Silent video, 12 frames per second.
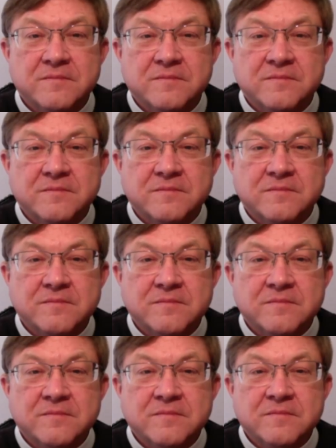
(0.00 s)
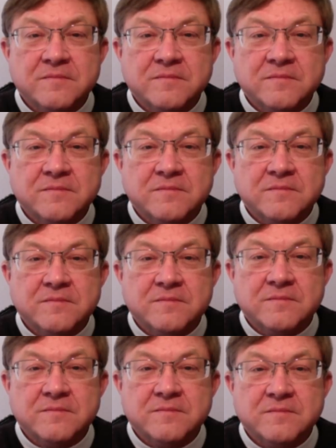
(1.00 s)

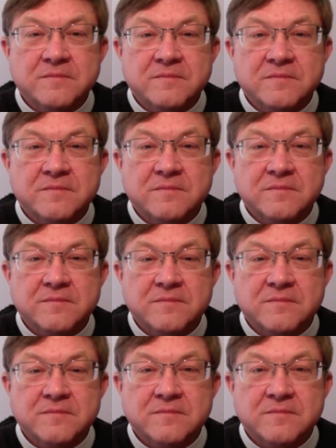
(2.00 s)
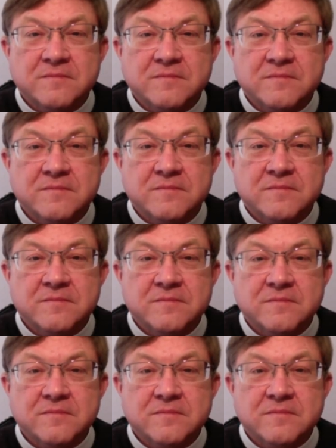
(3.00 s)

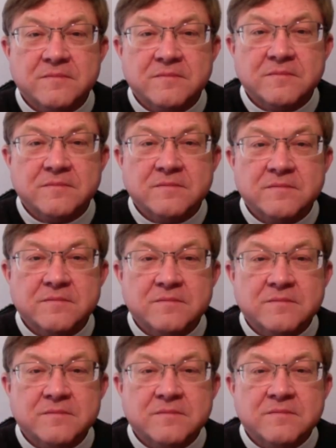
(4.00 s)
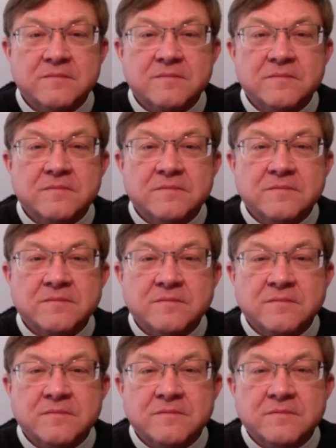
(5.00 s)

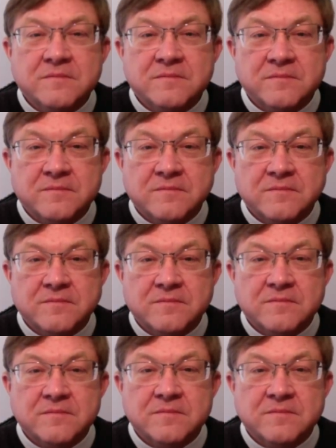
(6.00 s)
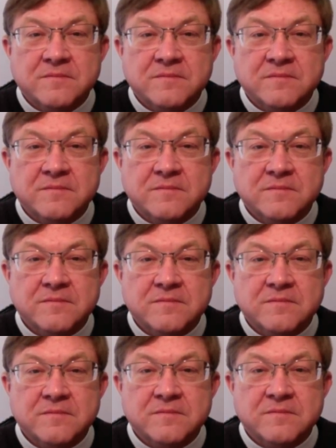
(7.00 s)
(not speaking)